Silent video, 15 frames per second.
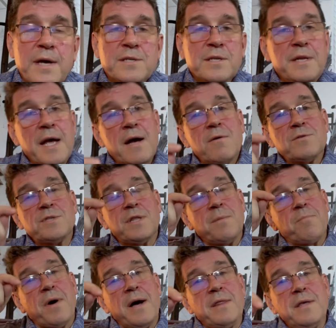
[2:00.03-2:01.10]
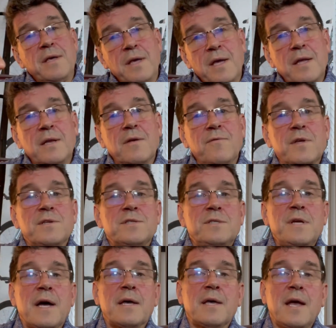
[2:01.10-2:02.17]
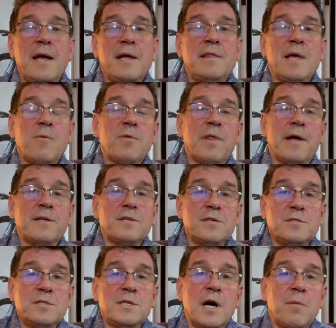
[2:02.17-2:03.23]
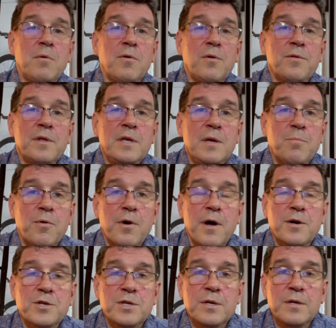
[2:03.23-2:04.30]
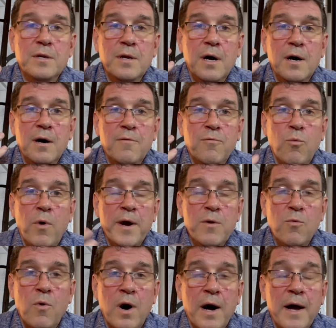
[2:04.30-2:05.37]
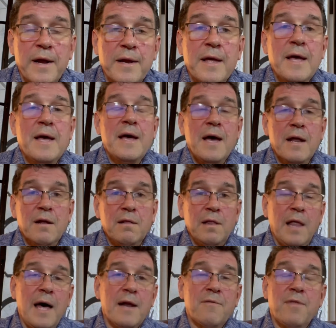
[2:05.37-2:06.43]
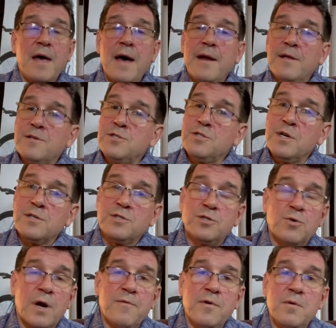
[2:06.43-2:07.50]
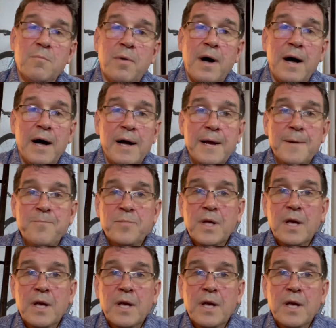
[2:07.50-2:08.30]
has announced that by the end of this decade, they would like to double the production of white wine. And a lot of that is just driven by